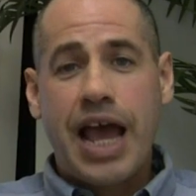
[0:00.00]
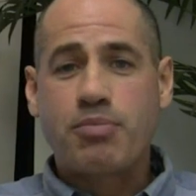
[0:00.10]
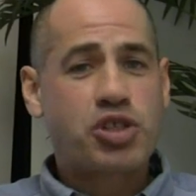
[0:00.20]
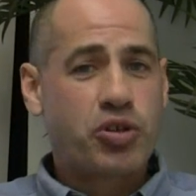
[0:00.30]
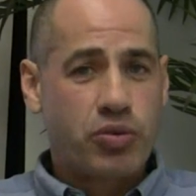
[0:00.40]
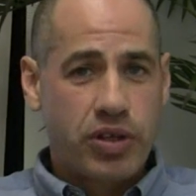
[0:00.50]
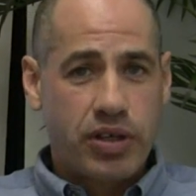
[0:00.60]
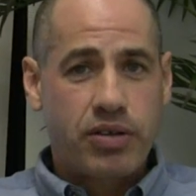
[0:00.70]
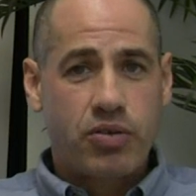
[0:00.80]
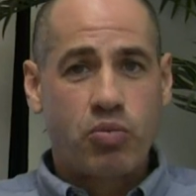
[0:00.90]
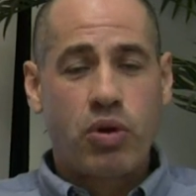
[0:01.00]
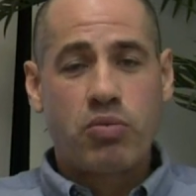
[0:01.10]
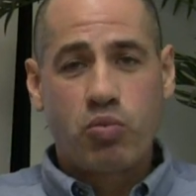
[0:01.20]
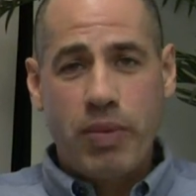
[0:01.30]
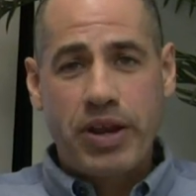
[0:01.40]
Absolutely.
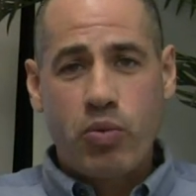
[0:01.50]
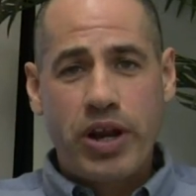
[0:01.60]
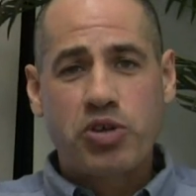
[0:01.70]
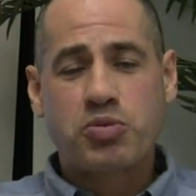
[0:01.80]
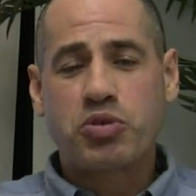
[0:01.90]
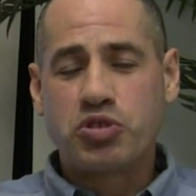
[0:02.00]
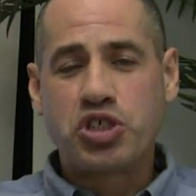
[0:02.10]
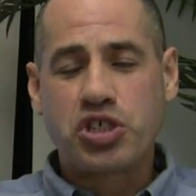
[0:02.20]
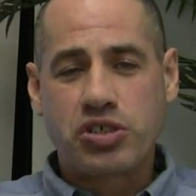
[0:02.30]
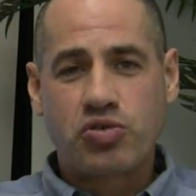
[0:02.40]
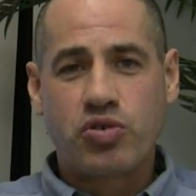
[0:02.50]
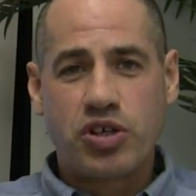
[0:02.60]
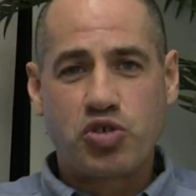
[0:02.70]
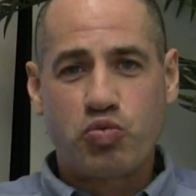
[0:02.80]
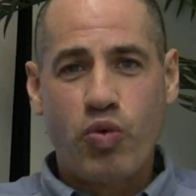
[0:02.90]
Waiting Room Solutions
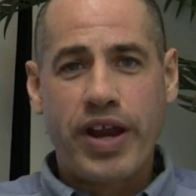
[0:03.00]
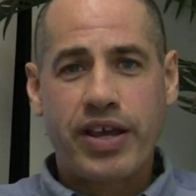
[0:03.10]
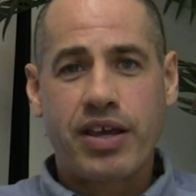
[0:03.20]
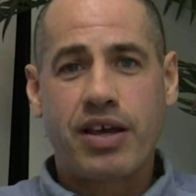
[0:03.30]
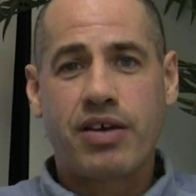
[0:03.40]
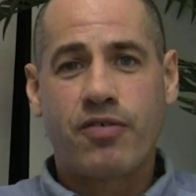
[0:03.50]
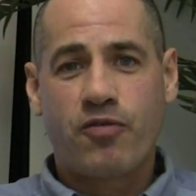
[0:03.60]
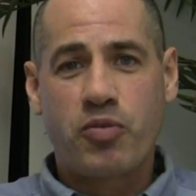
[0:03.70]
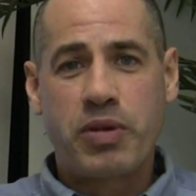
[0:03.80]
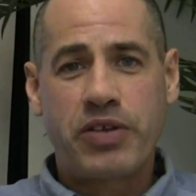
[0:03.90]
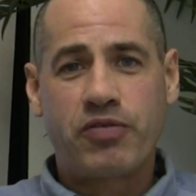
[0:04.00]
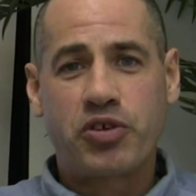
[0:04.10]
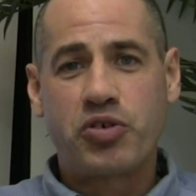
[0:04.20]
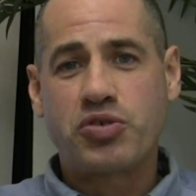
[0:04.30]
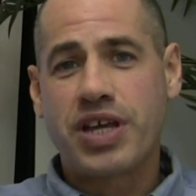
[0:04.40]
is ready for
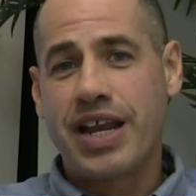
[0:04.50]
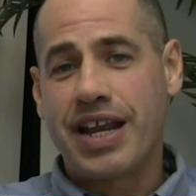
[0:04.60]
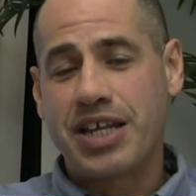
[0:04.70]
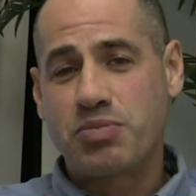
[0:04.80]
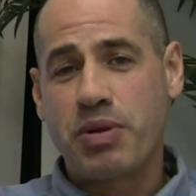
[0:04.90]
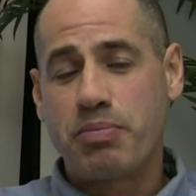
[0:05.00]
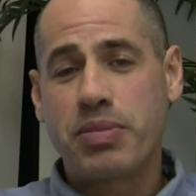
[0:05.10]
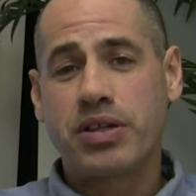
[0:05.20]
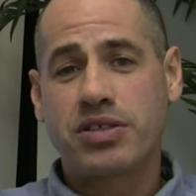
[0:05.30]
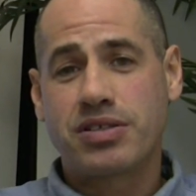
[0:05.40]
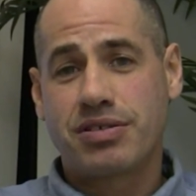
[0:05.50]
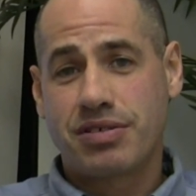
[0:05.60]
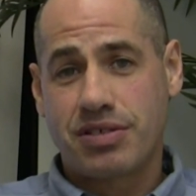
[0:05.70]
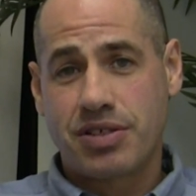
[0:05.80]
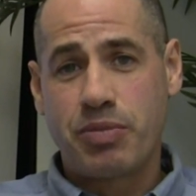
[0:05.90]
meaningful use, and it has been built
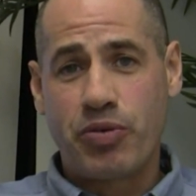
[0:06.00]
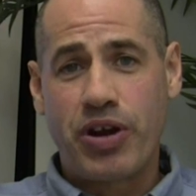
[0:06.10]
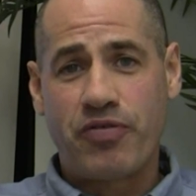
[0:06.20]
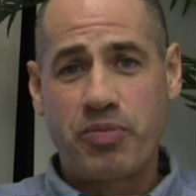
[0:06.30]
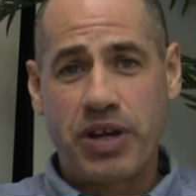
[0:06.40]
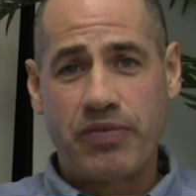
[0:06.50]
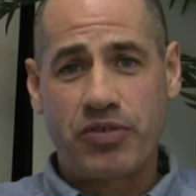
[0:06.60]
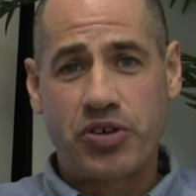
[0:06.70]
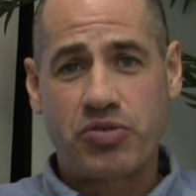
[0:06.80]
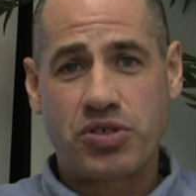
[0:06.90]
to be ready for meaningful